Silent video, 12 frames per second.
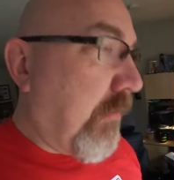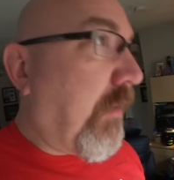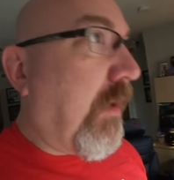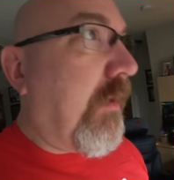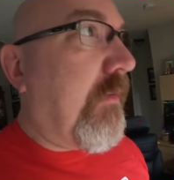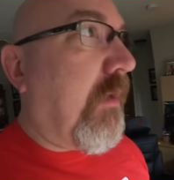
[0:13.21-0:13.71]

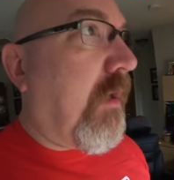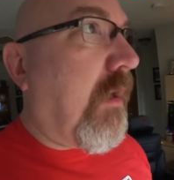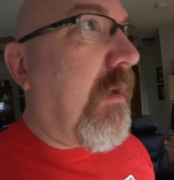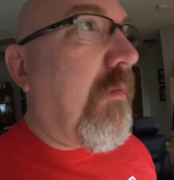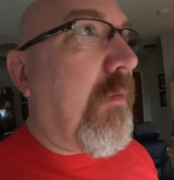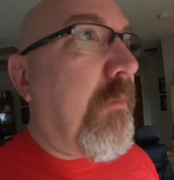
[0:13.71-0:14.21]
But uh,
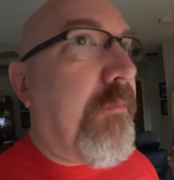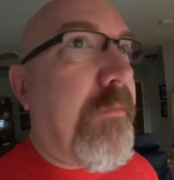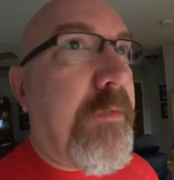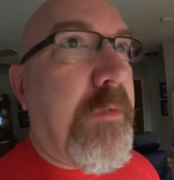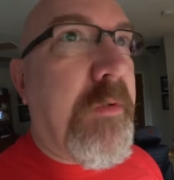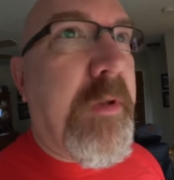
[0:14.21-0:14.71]
I don't want to.
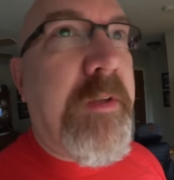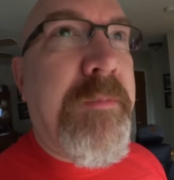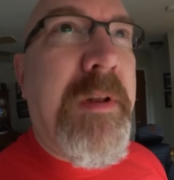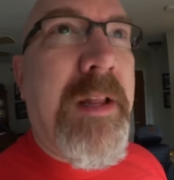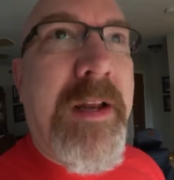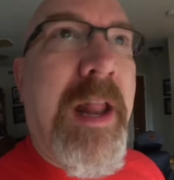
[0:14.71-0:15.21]
It takes
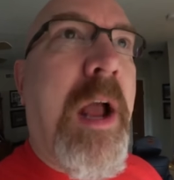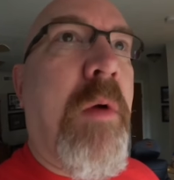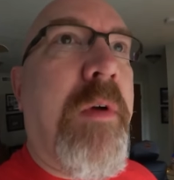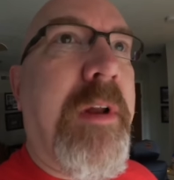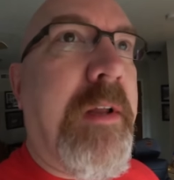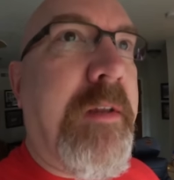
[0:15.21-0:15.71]
me like an
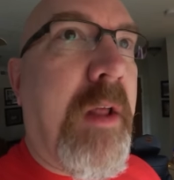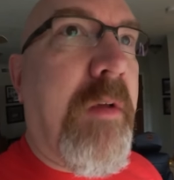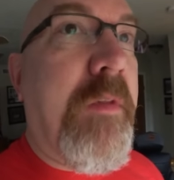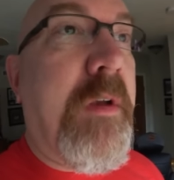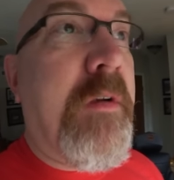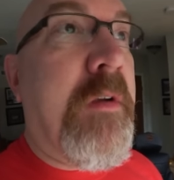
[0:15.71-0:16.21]
hour to get
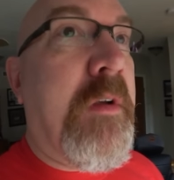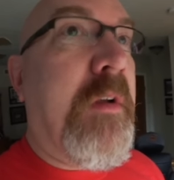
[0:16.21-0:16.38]
down there,